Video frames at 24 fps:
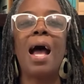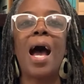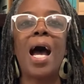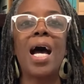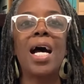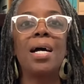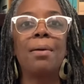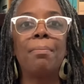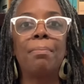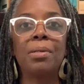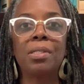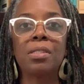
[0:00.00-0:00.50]

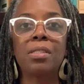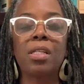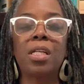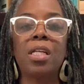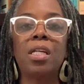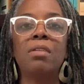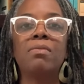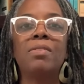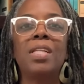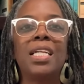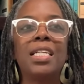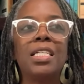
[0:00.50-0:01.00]
I
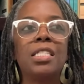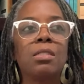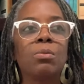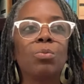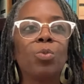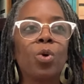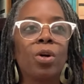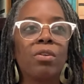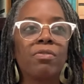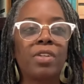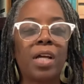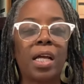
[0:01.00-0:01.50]
believe that it's
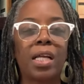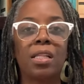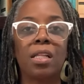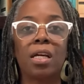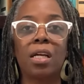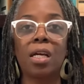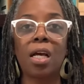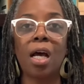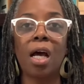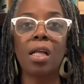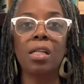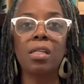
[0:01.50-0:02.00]
more of like the
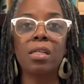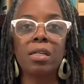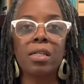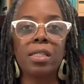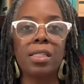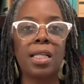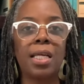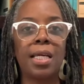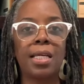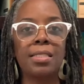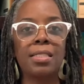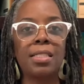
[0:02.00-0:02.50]
color
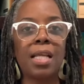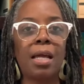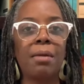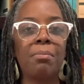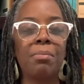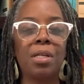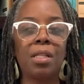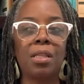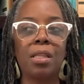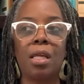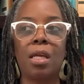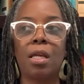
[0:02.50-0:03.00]
and the
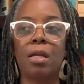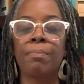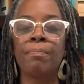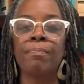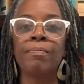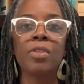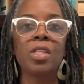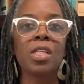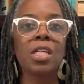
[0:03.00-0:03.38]
excitement thing.